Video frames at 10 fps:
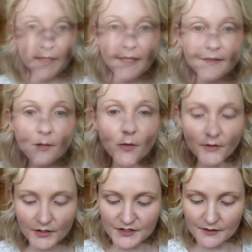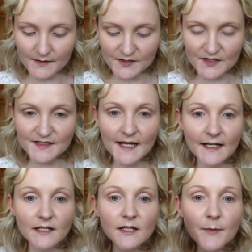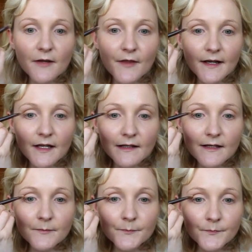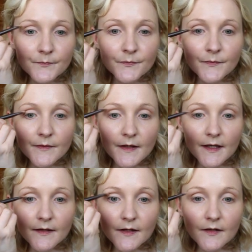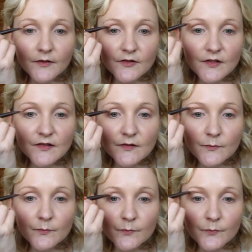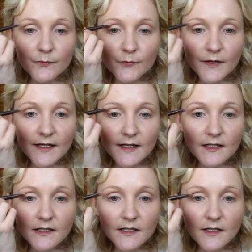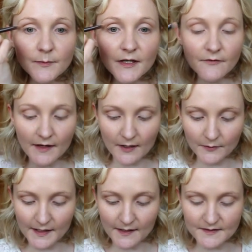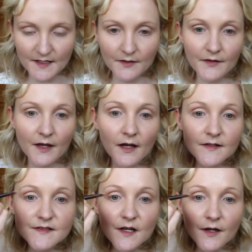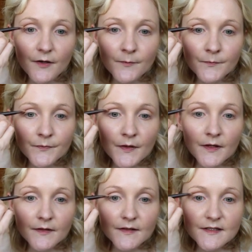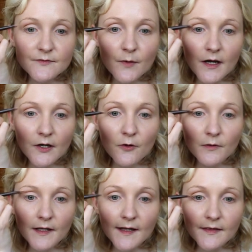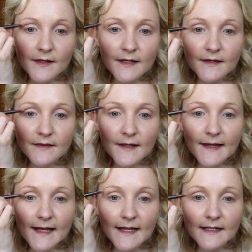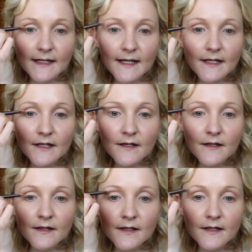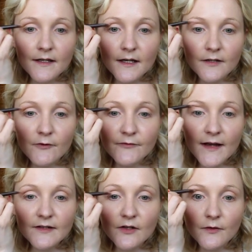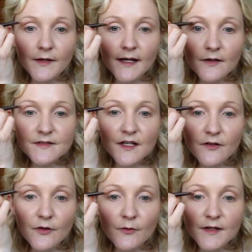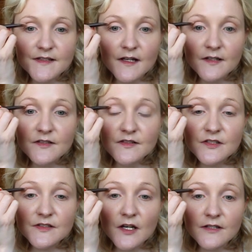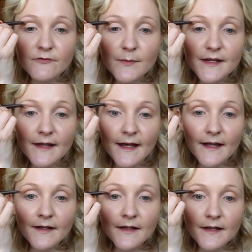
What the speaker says: And then what I'm going to do is just take a little bit of that colour and then just bringing a little bit of it on the outside of the eye. So this is what I call like the cat lick kind of effect on the outside of the crease of the eye. So it's just starting from in there